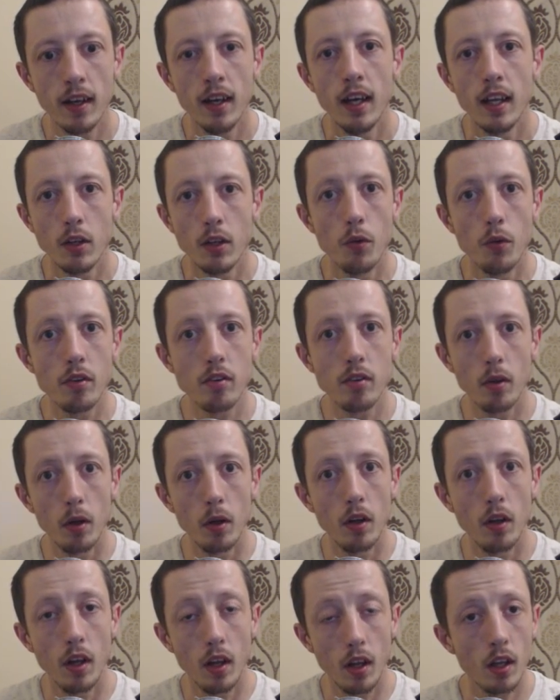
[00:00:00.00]
There is a
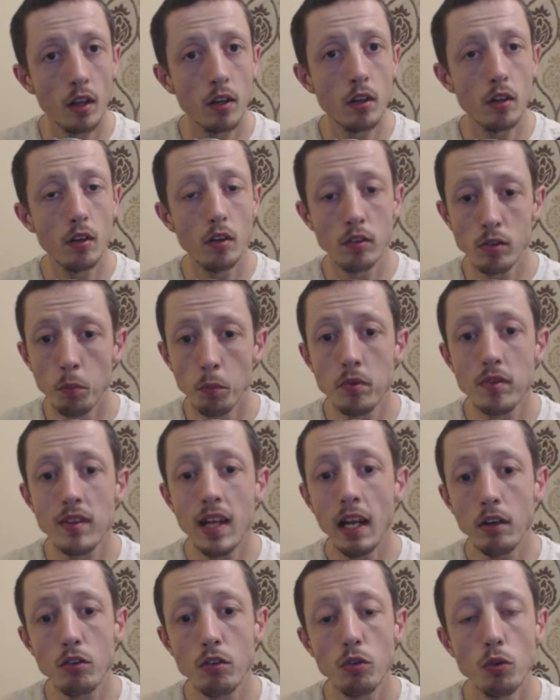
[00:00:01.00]

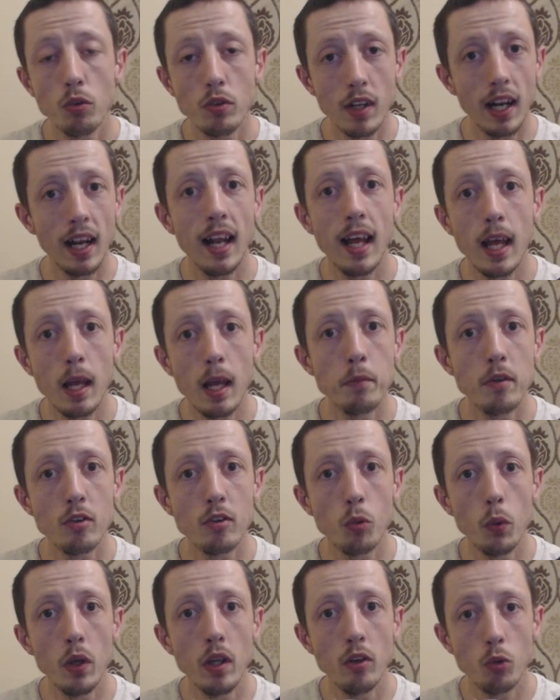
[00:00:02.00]
substantial delay
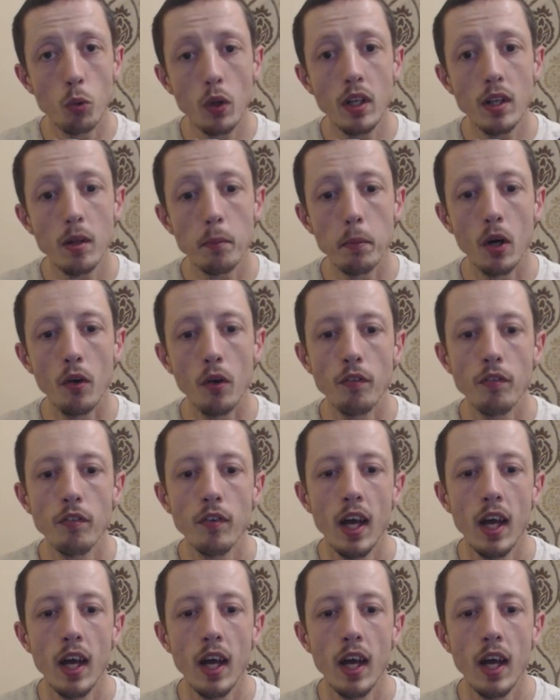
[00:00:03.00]
between doing them both.